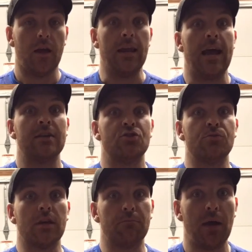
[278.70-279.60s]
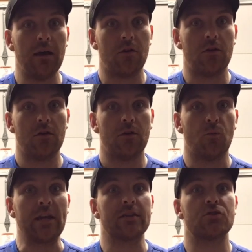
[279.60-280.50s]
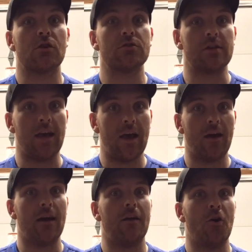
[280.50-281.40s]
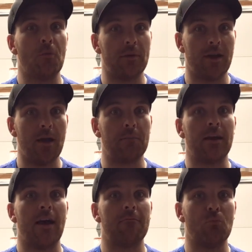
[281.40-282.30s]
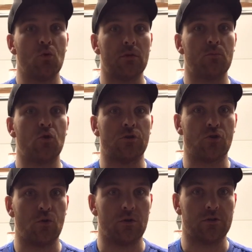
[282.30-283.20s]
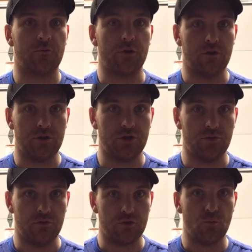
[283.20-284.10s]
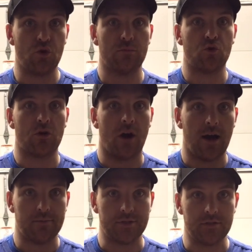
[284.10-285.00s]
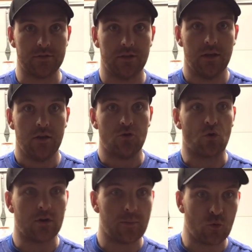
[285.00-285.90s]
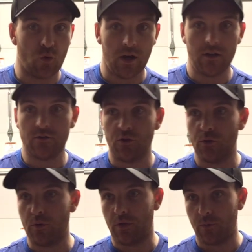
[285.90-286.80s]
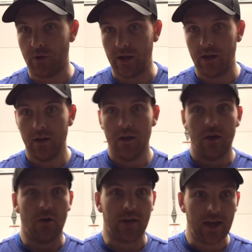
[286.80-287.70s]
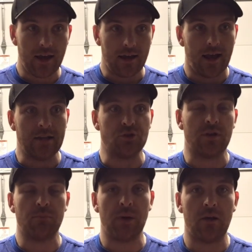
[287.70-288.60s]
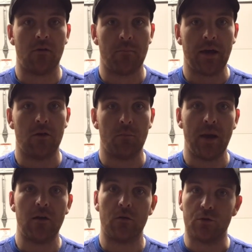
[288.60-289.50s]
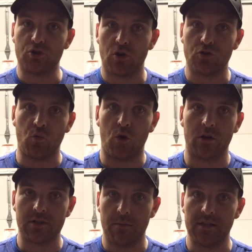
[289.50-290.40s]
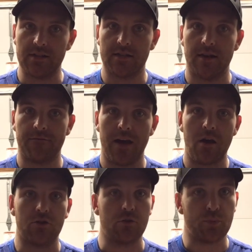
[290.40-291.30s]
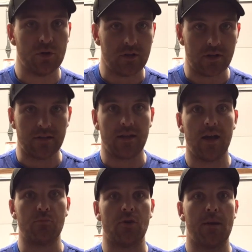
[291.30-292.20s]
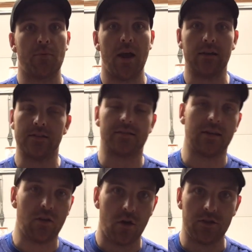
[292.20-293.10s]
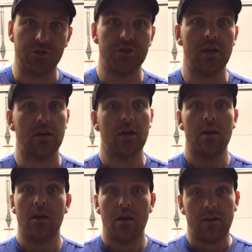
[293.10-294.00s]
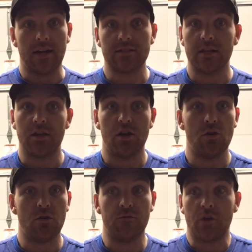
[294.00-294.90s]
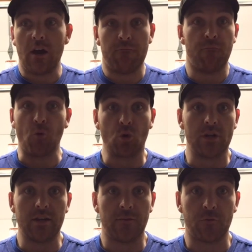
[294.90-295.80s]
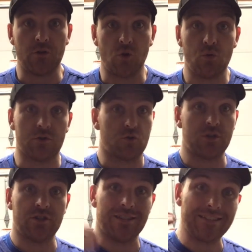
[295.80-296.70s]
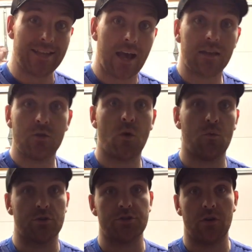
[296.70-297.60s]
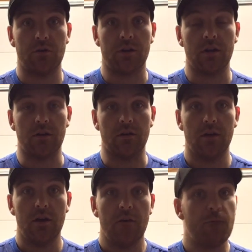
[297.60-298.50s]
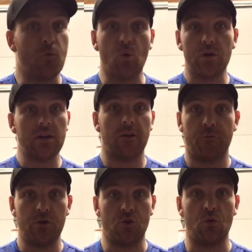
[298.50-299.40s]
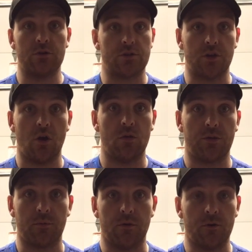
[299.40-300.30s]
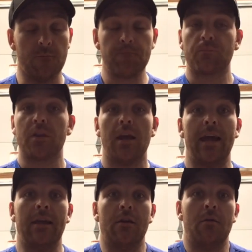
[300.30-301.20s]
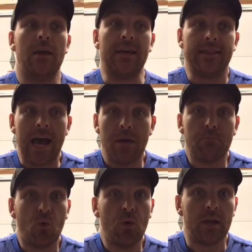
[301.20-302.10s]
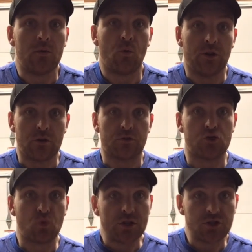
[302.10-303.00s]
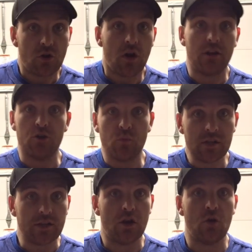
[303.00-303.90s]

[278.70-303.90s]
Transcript: and as you get better, we can start to open up and have more and more doors for you to choose, more and more options. Door number one, two, or three. Okay, as you get better and better and better and you start to work some of this stuff out and you're putting in the time dry practicing and all this shit, next thing you know, you've got 40 different doors, which is exactly what we're showing here. 40 different doors to go through and at that point, when you're switched on and you really